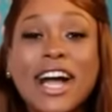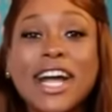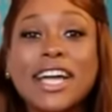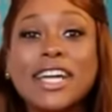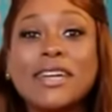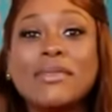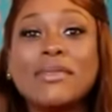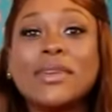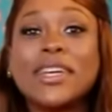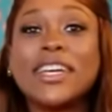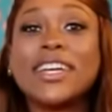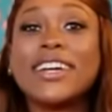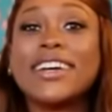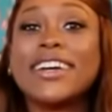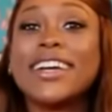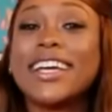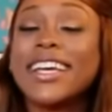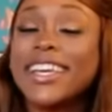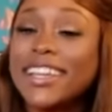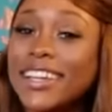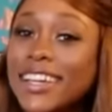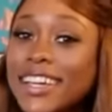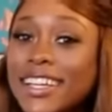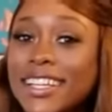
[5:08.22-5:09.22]
you don't want to
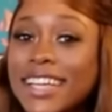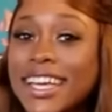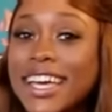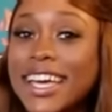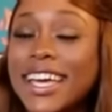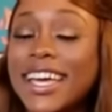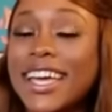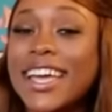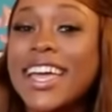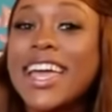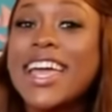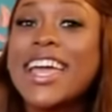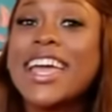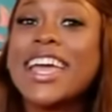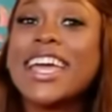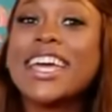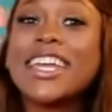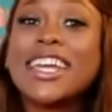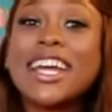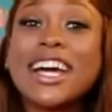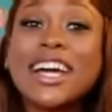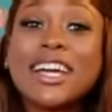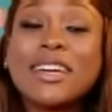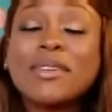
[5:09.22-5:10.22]
eat what we eating?
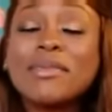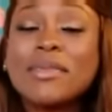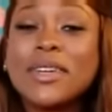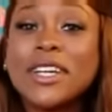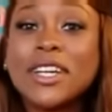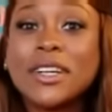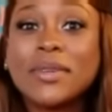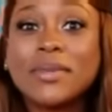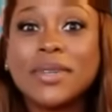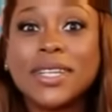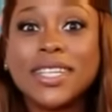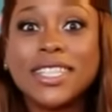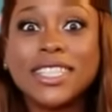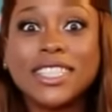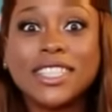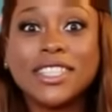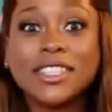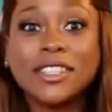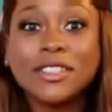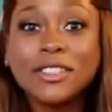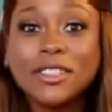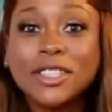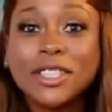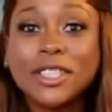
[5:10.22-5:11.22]
Um,
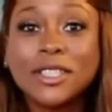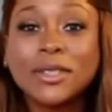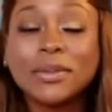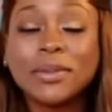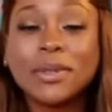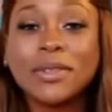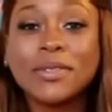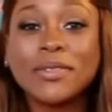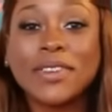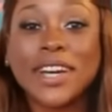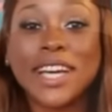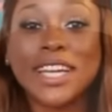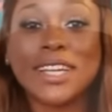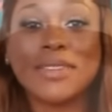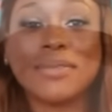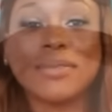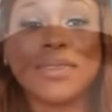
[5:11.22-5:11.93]
you know, I feel some sort of